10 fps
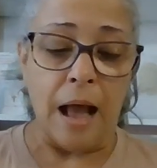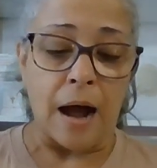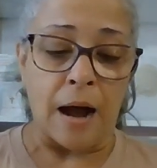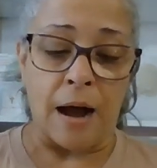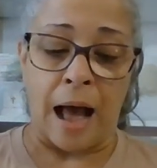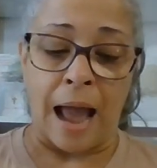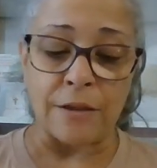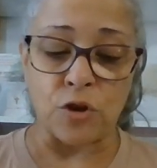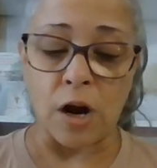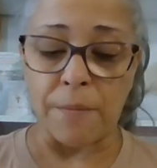I
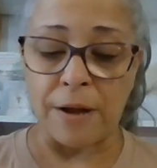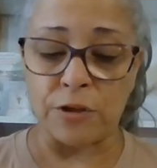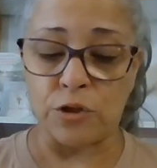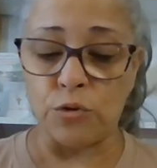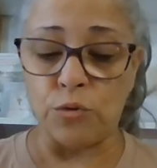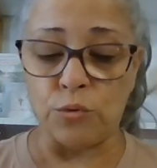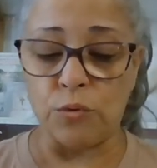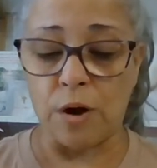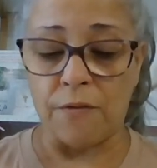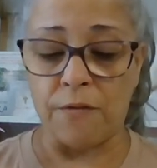talk about two
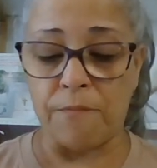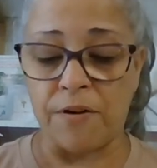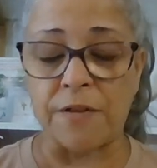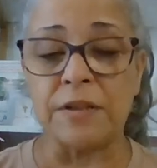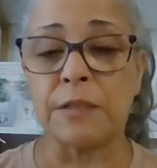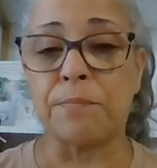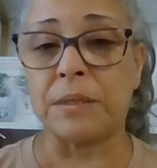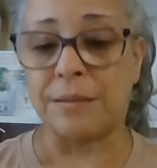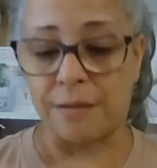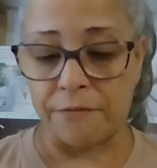very
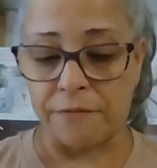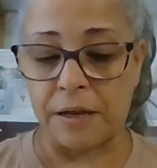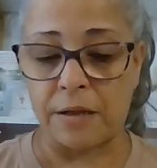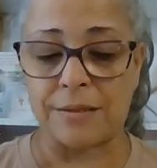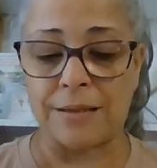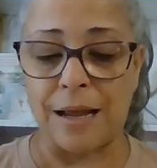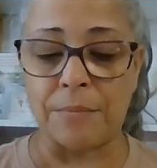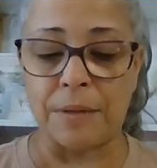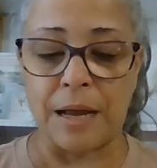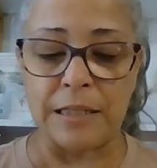specific
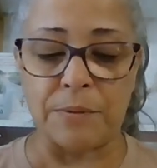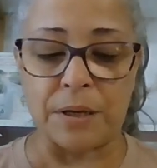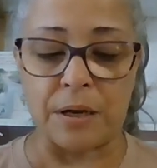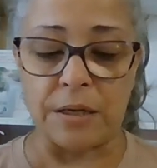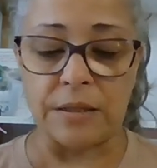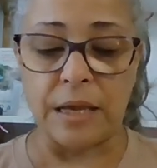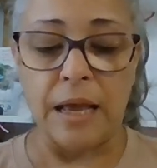timelines because